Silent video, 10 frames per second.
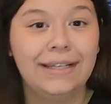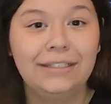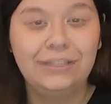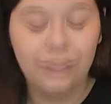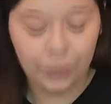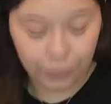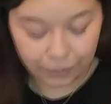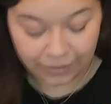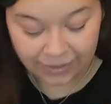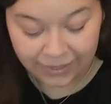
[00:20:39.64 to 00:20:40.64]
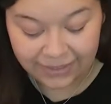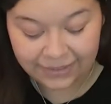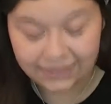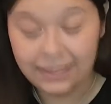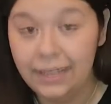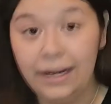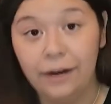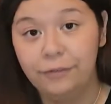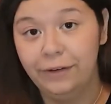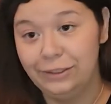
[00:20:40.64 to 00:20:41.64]
so this isn't an
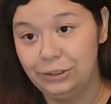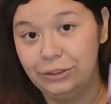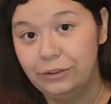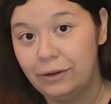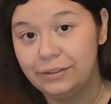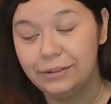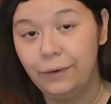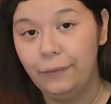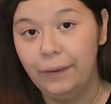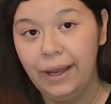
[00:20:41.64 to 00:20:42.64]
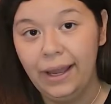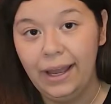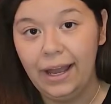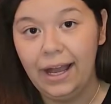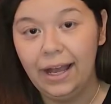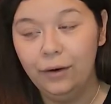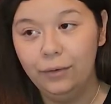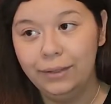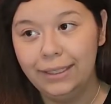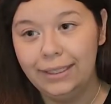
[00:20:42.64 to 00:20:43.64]
air freshener doll, so I don't
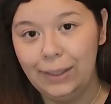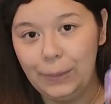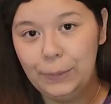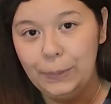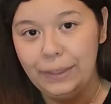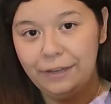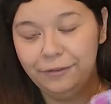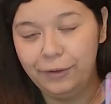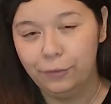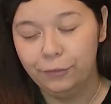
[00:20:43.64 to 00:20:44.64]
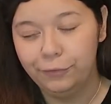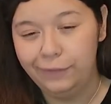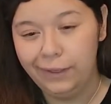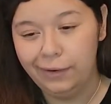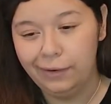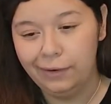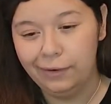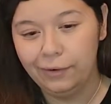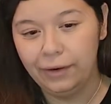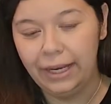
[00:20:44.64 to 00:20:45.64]
really know if it'll fit
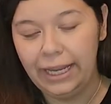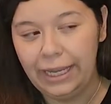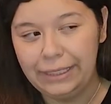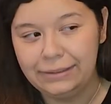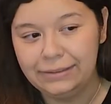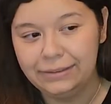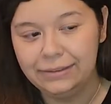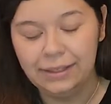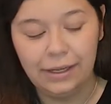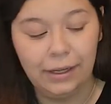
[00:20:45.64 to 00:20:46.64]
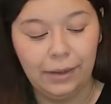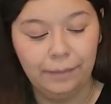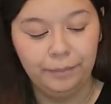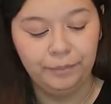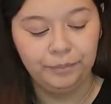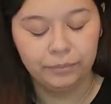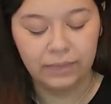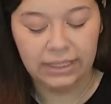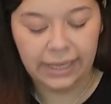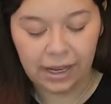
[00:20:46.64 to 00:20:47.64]
her. And
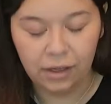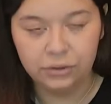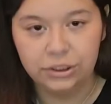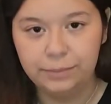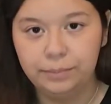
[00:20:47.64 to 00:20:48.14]
yeah, I'll just